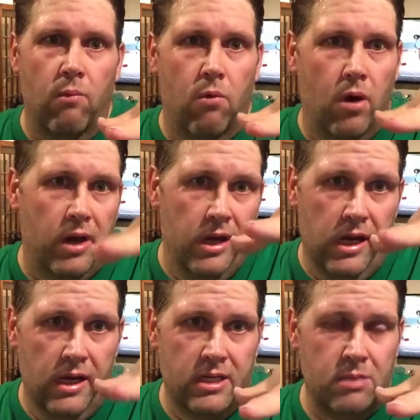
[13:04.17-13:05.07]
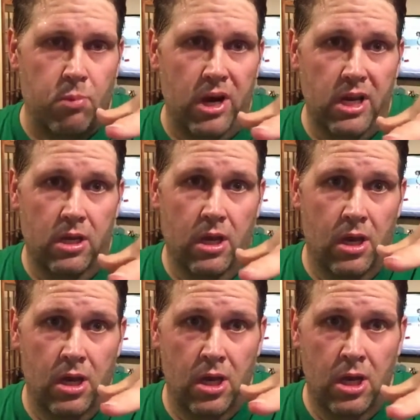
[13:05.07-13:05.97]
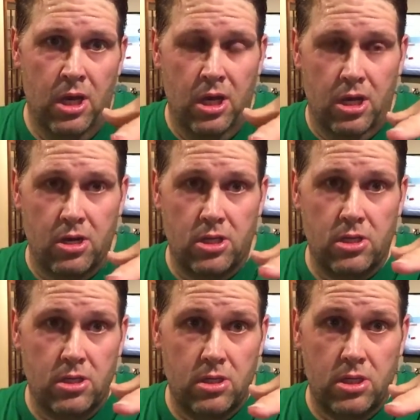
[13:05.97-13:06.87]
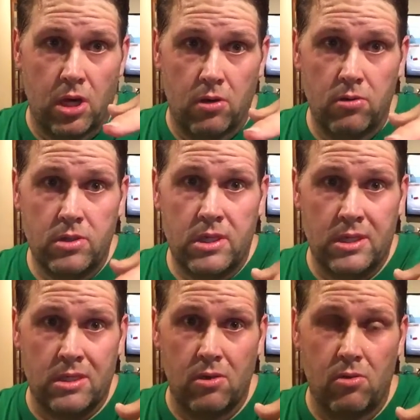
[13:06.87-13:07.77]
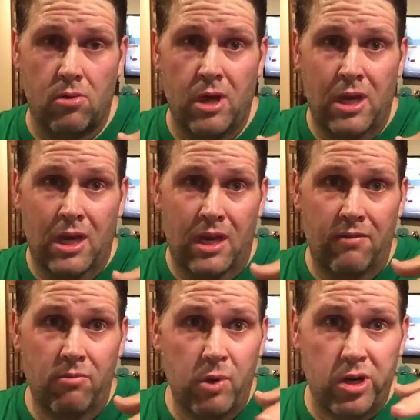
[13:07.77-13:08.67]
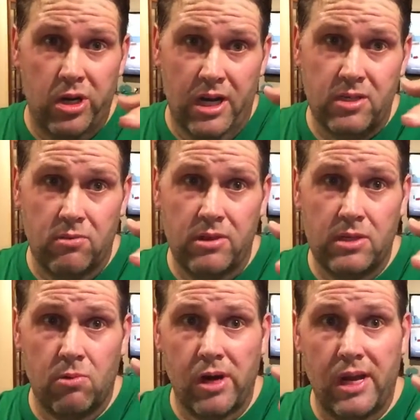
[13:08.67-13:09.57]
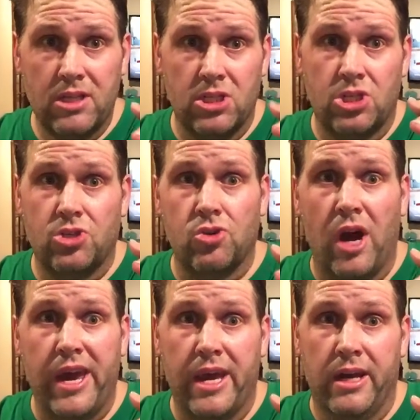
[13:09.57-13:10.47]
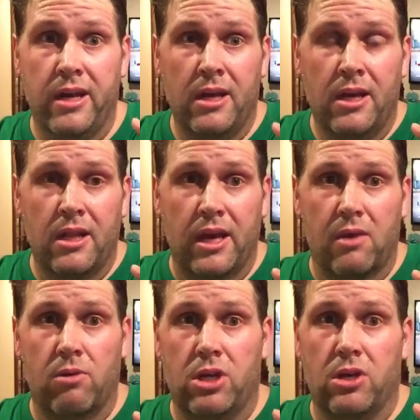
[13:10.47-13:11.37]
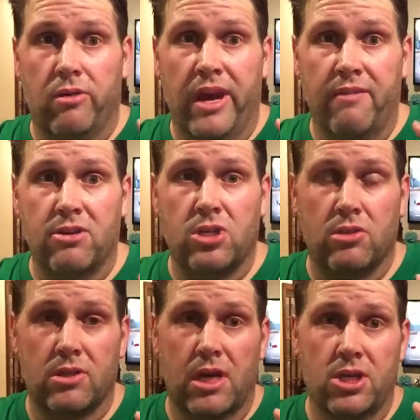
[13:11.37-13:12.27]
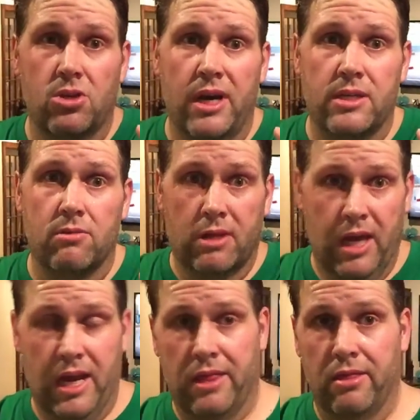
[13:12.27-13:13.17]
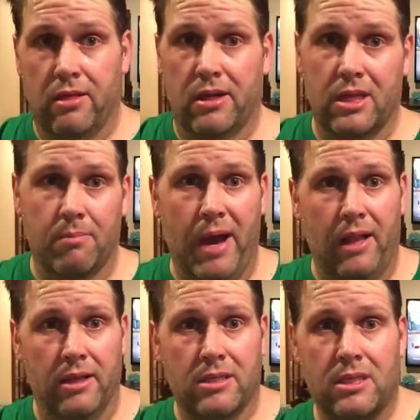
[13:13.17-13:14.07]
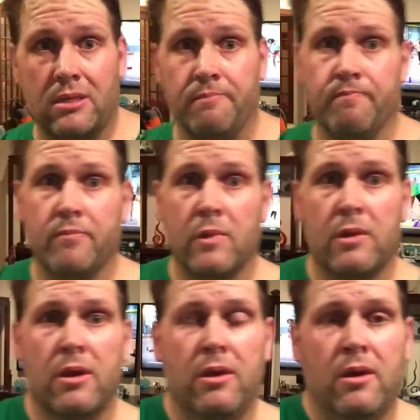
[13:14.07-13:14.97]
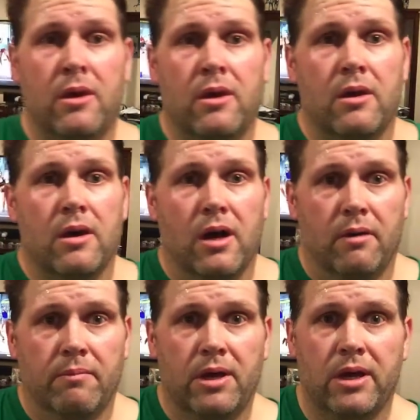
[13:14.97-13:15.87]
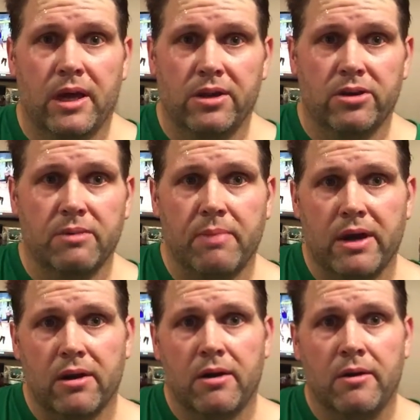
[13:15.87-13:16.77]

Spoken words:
working on spreading your toes. So even when you're not doing these workouts, just try it. Like when you don't have your shoes on, try doing that and look at the balance, and you'll get better.